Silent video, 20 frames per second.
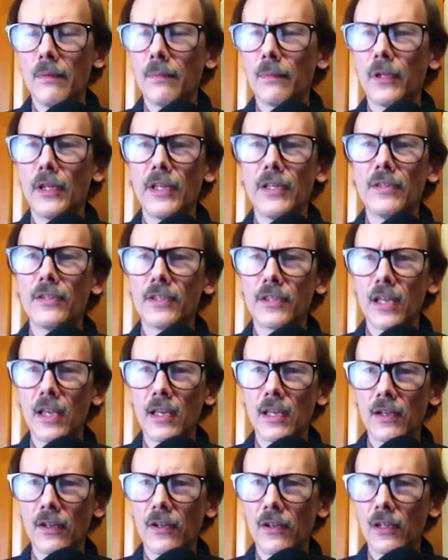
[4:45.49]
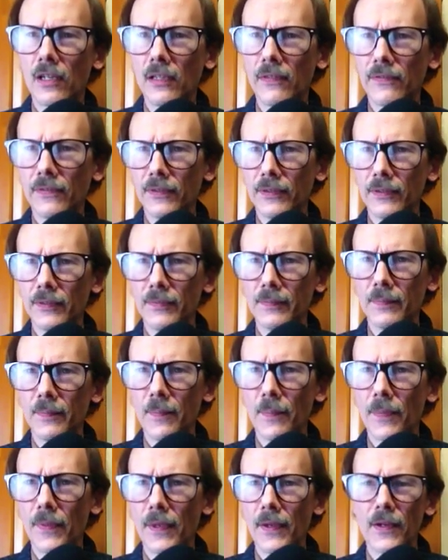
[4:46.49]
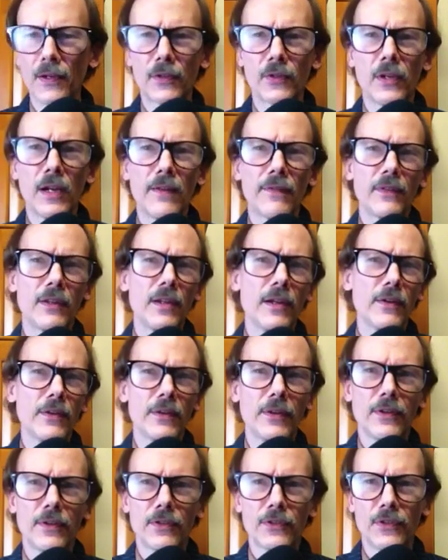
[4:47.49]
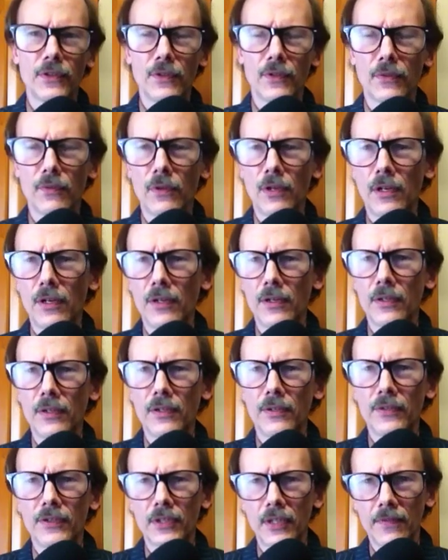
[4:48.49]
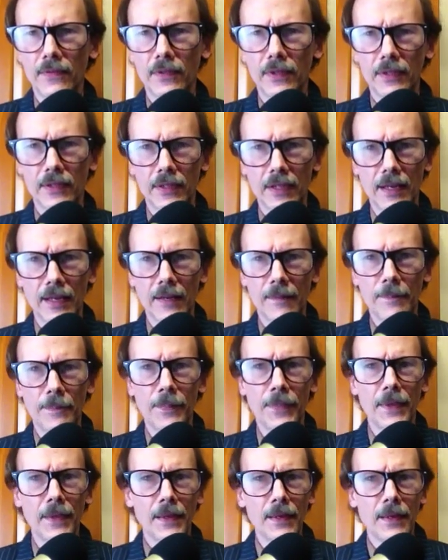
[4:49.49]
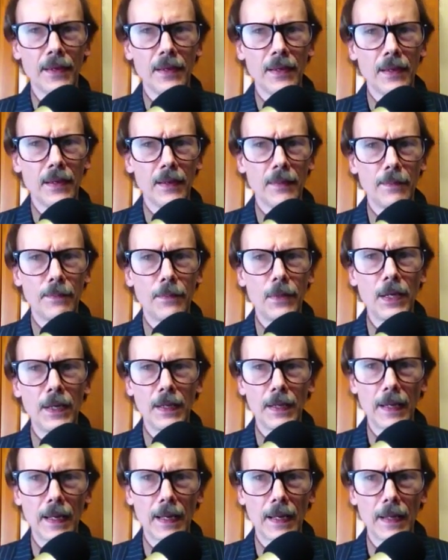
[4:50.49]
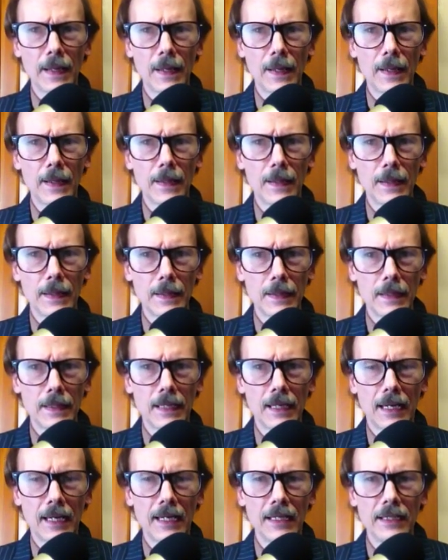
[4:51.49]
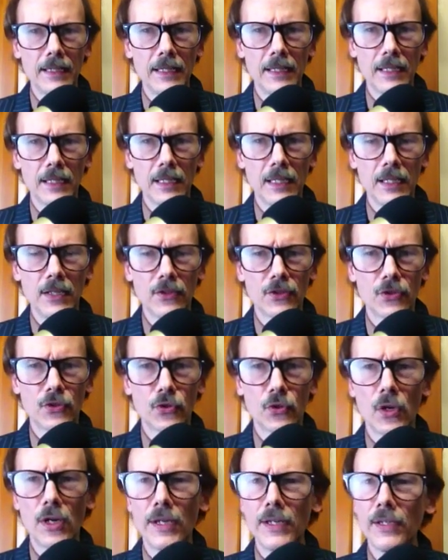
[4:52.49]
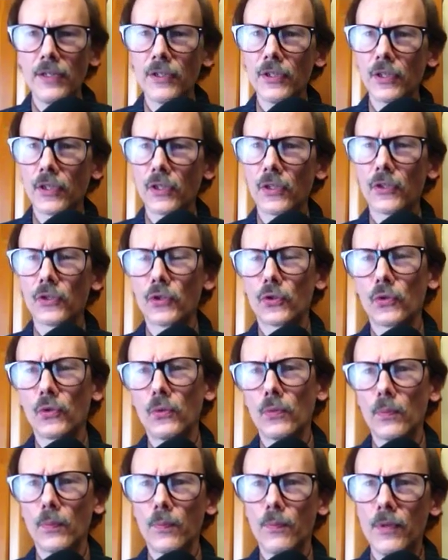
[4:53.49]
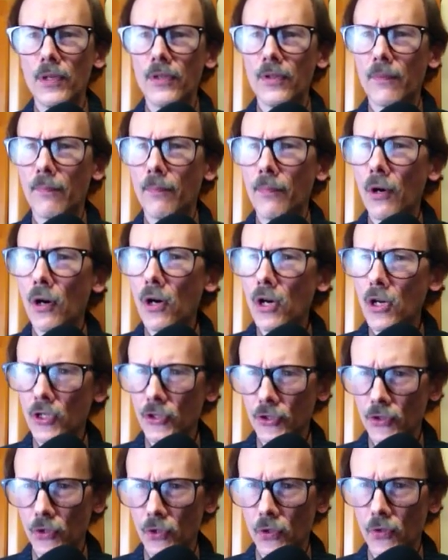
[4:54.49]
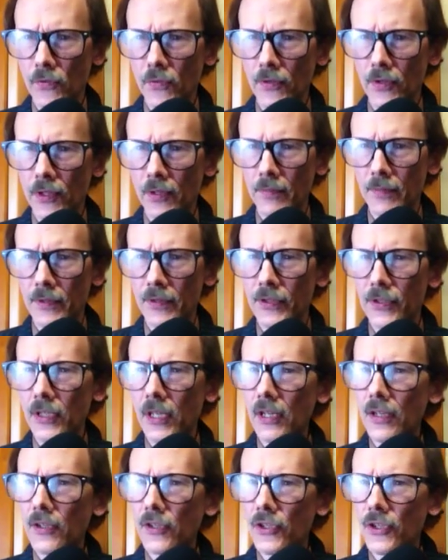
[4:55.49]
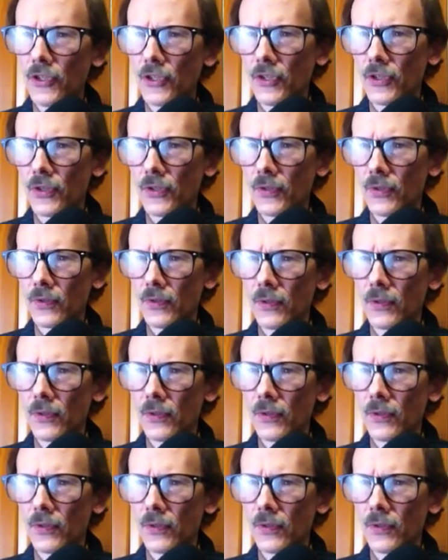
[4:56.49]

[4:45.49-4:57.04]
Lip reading: planes taken off, and aircraft carriers in the water and stuff like that. But I think he's trying to be the boss over them, instead of just,